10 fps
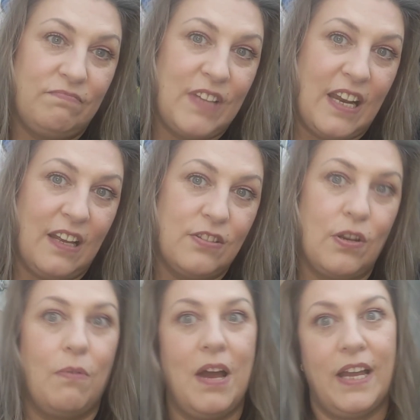Then it'll
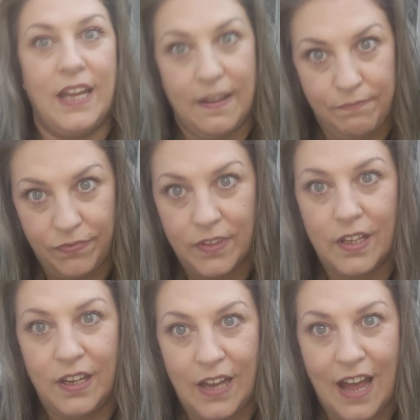stop working.
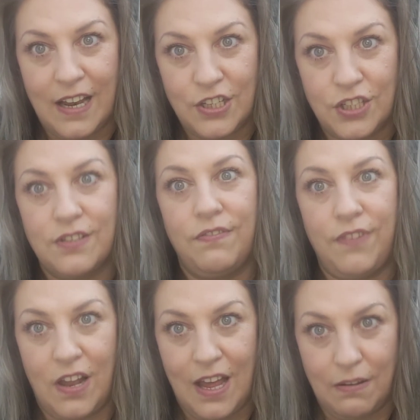Your eyelashes will
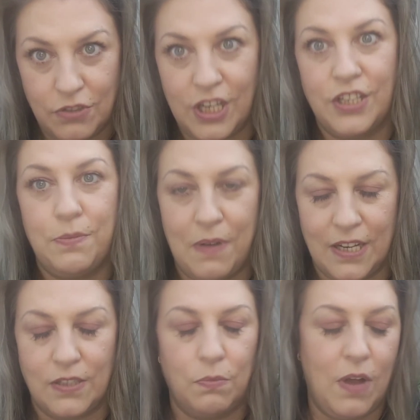fall out, change
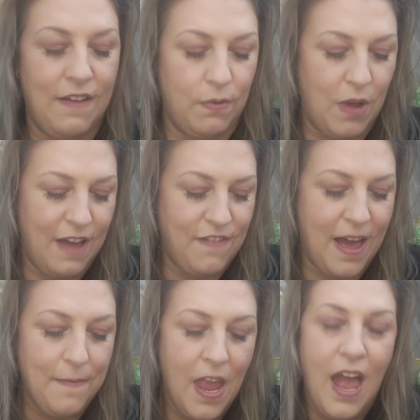brand, whatever.
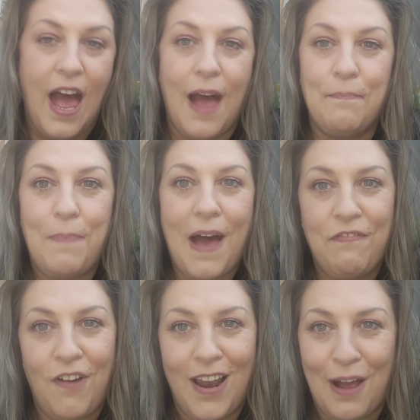Bar
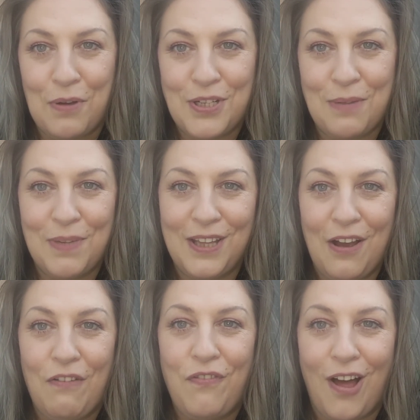fallout, I don't mean
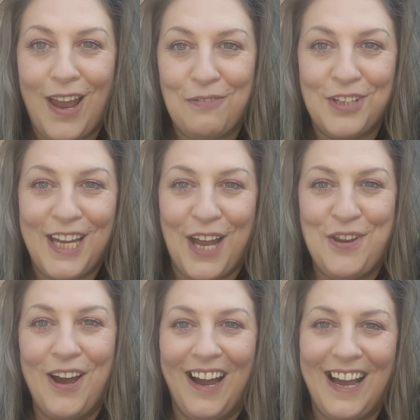they all fall out when you
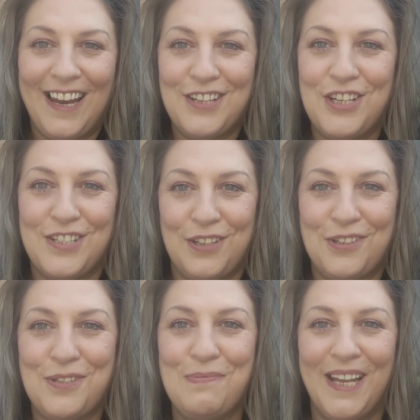get no eyelashes. I
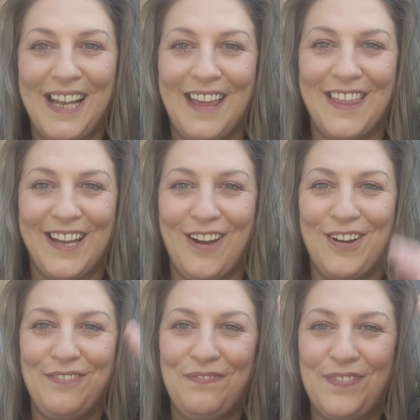just mean like the
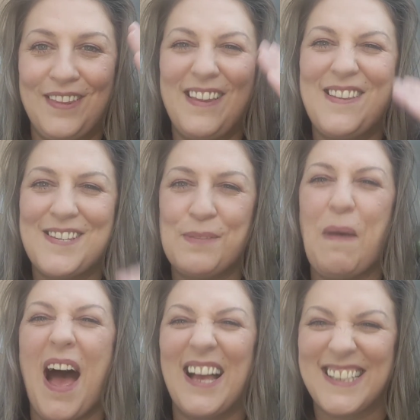curve
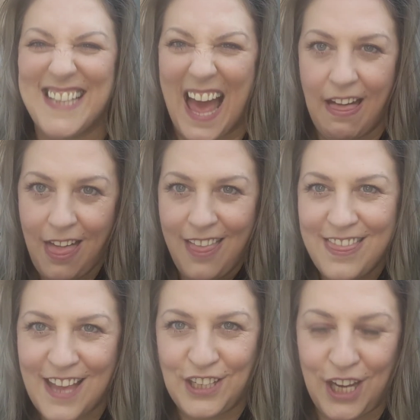sparser
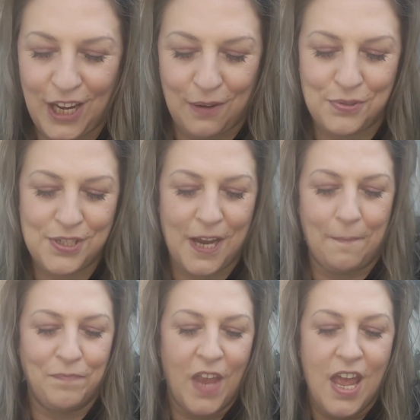than you used to.